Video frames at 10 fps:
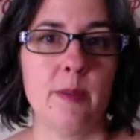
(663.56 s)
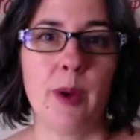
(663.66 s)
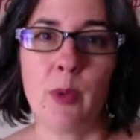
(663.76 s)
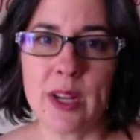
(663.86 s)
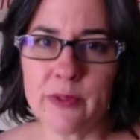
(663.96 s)

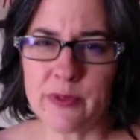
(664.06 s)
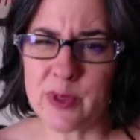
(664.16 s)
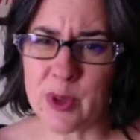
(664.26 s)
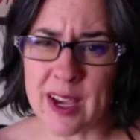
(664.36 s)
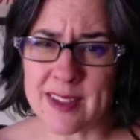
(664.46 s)
What have
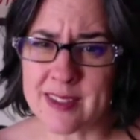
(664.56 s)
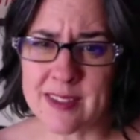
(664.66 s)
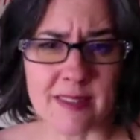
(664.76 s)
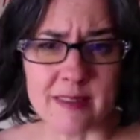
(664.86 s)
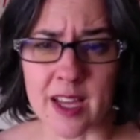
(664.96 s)
you
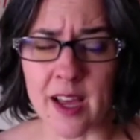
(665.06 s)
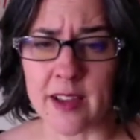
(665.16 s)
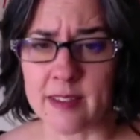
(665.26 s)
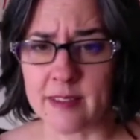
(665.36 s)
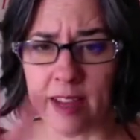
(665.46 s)
guys
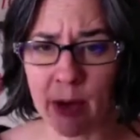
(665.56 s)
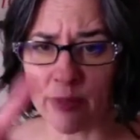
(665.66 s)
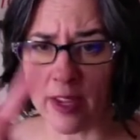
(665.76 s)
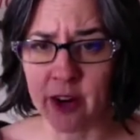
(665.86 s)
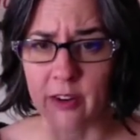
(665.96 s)
done
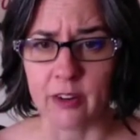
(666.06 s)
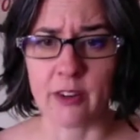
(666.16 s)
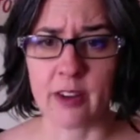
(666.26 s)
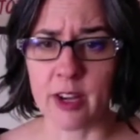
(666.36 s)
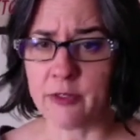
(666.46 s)
out there
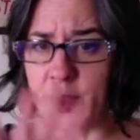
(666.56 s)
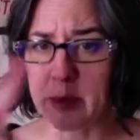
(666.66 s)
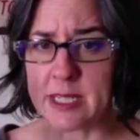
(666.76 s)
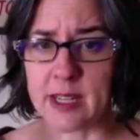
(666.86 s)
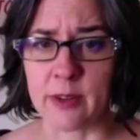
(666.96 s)
in
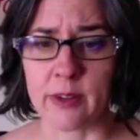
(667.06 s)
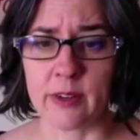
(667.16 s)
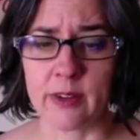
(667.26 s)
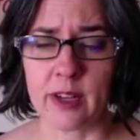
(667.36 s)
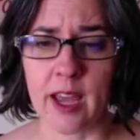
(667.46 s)
Fibertown?
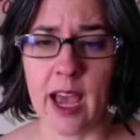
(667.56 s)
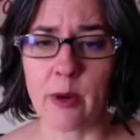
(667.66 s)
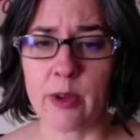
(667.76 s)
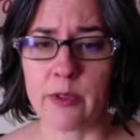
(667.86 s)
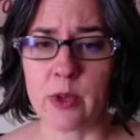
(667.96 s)

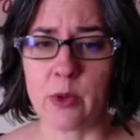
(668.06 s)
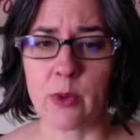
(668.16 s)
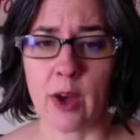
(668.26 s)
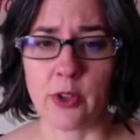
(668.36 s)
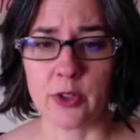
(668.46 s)
How have
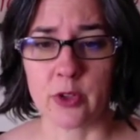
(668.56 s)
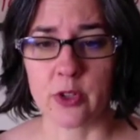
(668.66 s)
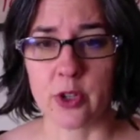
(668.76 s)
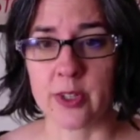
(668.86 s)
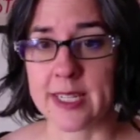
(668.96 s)
you
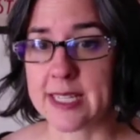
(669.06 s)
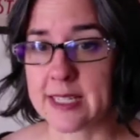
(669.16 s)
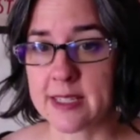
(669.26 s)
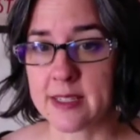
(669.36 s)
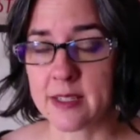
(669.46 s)
altered your
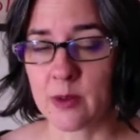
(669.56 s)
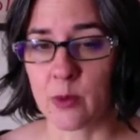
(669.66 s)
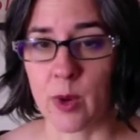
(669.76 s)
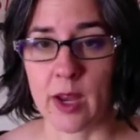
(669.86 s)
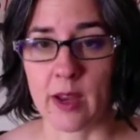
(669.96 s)
knits
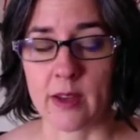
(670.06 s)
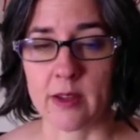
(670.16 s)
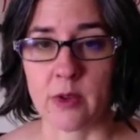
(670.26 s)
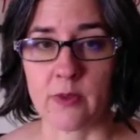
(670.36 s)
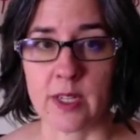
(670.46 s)
when
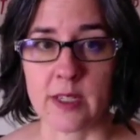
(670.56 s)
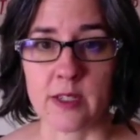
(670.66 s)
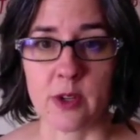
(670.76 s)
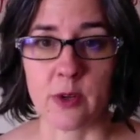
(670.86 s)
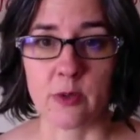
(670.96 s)
you've needed
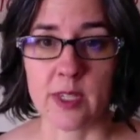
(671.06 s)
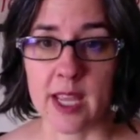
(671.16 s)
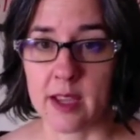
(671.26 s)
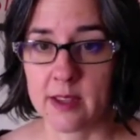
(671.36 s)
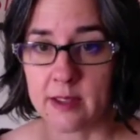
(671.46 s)
to
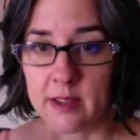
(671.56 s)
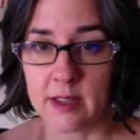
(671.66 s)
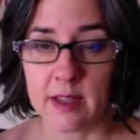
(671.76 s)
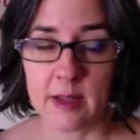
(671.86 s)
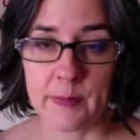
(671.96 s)
take
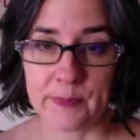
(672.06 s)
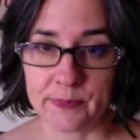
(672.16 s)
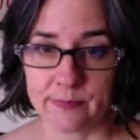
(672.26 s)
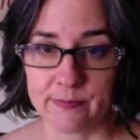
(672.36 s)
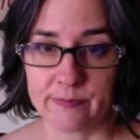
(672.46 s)

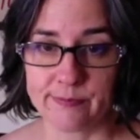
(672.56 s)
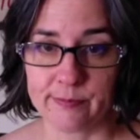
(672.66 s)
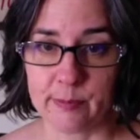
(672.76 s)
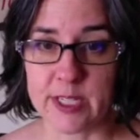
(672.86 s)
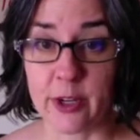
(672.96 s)

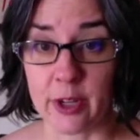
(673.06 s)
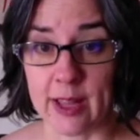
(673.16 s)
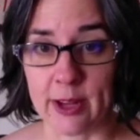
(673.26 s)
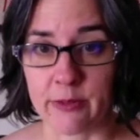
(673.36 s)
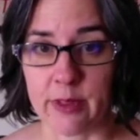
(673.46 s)
material
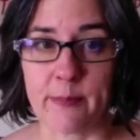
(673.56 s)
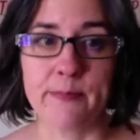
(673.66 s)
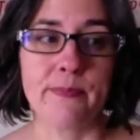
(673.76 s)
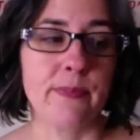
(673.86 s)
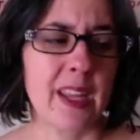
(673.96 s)
out of them?
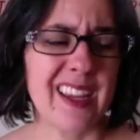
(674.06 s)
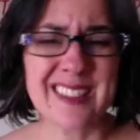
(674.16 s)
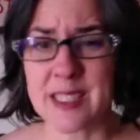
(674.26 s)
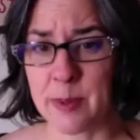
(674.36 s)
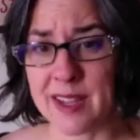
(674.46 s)
I
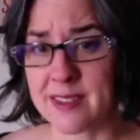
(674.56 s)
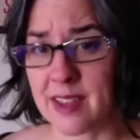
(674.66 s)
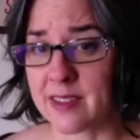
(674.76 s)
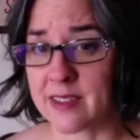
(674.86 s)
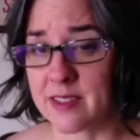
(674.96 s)
guess it depends
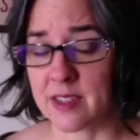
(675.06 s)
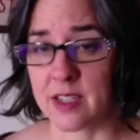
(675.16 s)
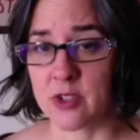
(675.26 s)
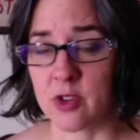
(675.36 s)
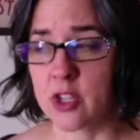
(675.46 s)
on the
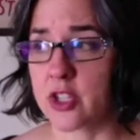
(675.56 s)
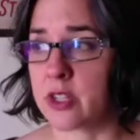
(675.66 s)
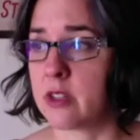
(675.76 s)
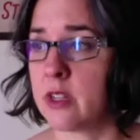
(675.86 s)
construction.